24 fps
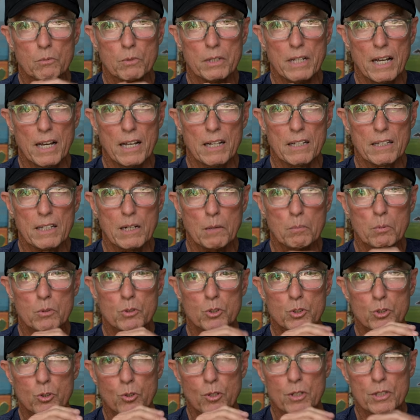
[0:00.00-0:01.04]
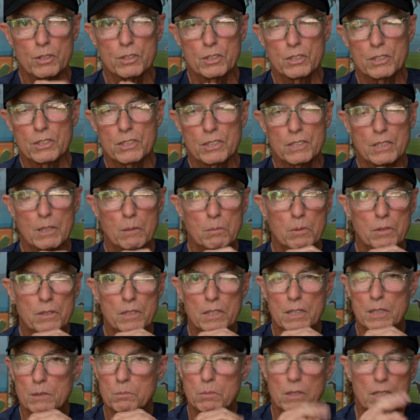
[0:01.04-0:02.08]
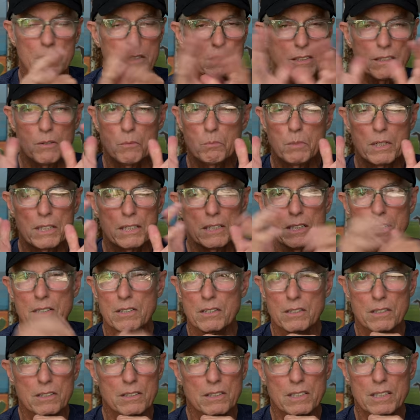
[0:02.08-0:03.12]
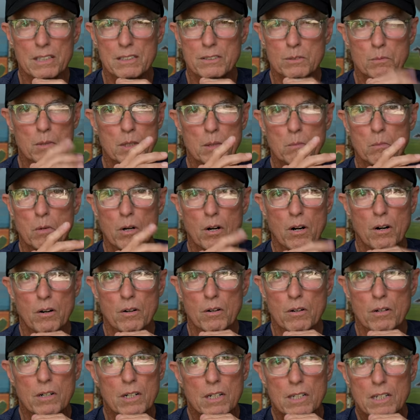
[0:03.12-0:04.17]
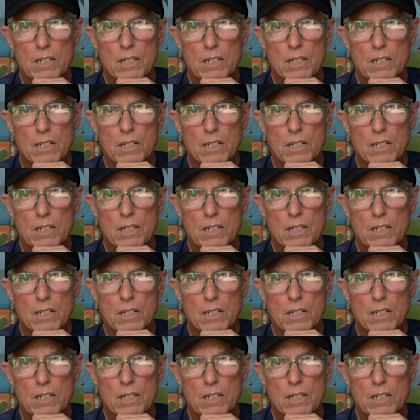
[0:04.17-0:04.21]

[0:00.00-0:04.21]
We had a couple of shortages and a couple of things, but it's no big deal. It'll get to me tomorrow